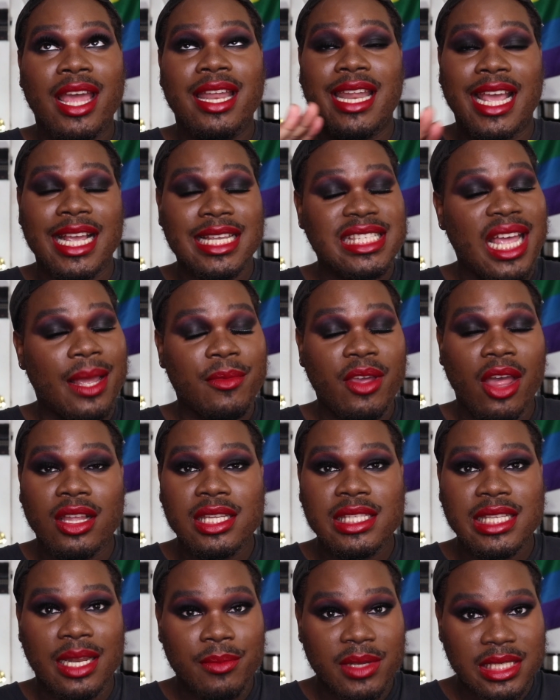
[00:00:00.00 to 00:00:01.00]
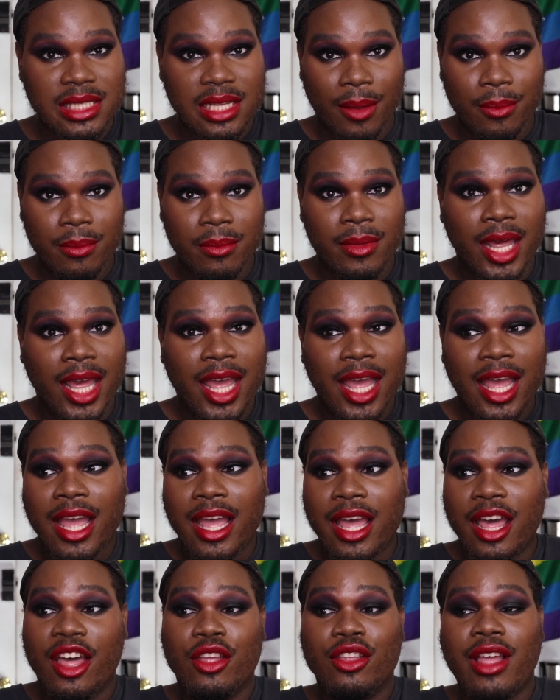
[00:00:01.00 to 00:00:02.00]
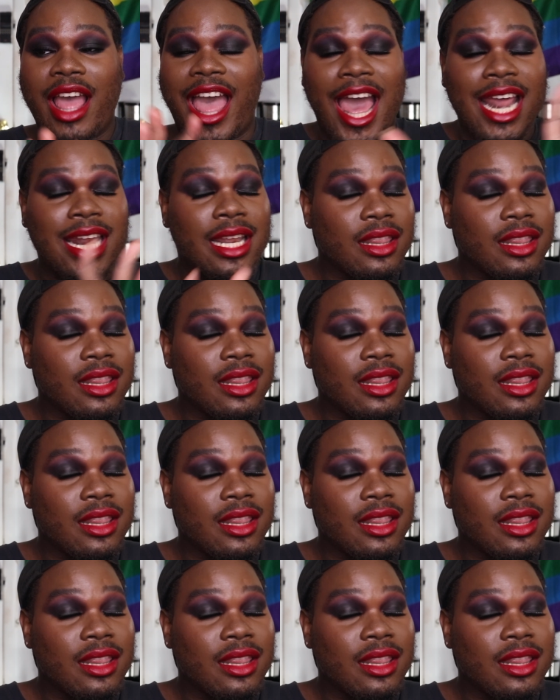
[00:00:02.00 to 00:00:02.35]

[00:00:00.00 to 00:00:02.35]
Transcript: next time y'all send me something, add